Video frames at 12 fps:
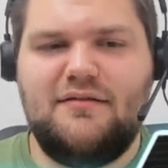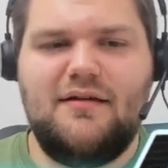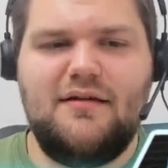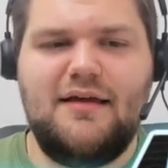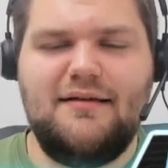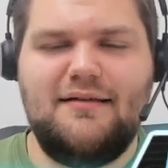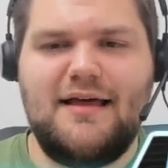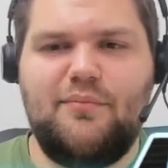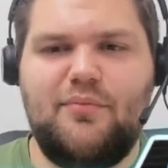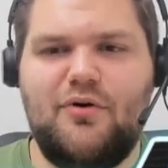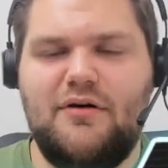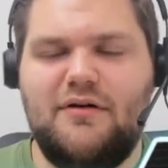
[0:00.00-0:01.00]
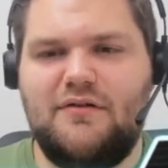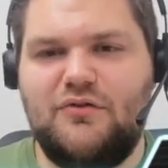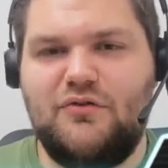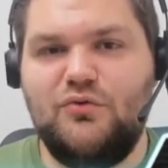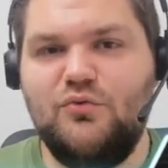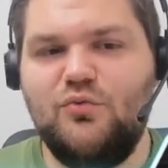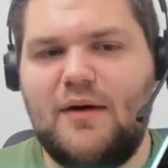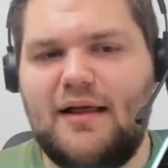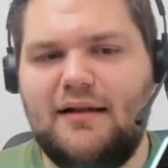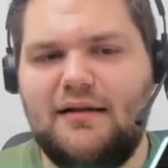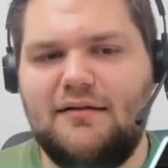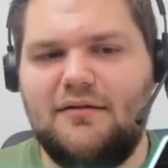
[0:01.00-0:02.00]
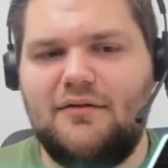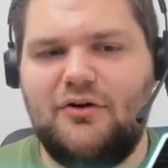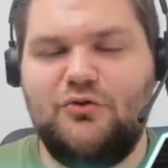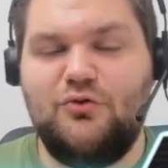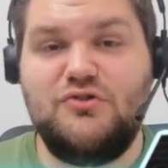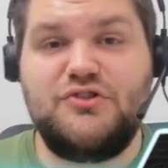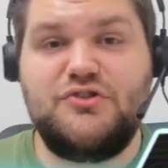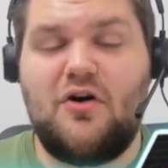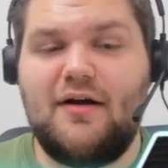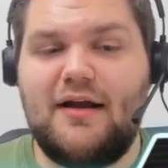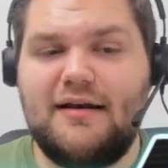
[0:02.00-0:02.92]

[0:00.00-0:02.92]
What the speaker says: hit that board too well or too strong.